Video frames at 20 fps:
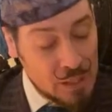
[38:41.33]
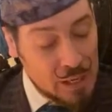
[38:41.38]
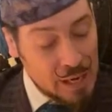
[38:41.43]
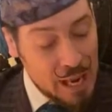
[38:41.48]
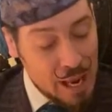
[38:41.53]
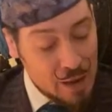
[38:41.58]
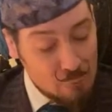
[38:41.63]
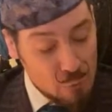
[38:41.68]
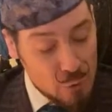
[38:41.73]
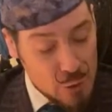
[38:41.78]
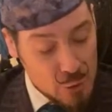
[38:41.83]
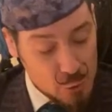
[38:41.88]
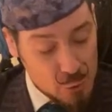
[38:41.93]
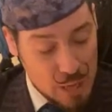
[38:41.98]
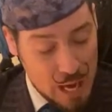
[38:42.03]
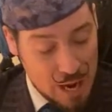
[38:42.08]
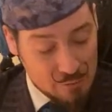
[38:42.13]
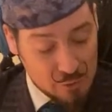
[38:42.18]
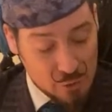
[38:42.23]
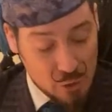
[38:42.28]
Every
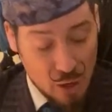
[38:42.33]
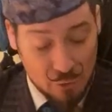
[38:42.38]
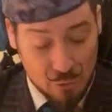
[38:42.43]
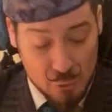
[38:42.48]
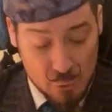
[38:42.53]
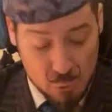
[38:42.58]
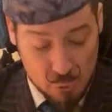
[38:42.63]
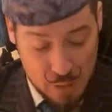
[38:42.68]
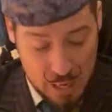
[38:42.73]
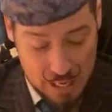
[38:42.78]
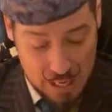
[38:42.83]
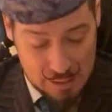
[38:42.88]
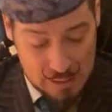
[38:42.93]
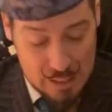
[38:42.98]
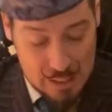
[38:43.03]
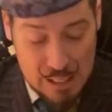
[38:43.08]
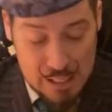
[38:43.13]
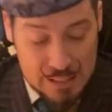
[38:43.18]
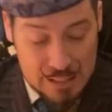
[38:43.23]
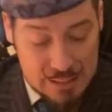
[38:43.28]
traveller on the
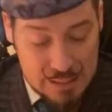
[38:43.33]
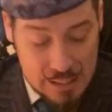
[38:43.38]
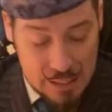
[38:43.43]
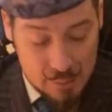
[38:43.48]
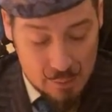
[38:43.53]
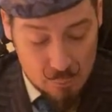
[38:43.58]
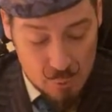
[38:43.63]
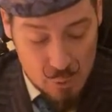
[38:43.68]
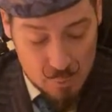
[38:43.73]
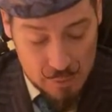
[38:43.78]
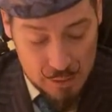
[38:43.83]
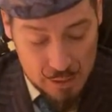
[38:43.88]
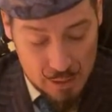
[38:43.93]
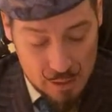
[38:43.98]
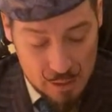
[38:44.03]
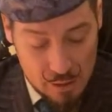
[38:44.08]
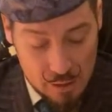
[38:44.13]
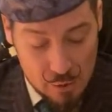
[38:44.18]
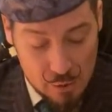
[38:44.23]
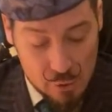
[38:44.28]
train seemed to
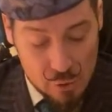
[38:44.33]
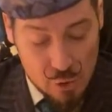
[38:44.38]
be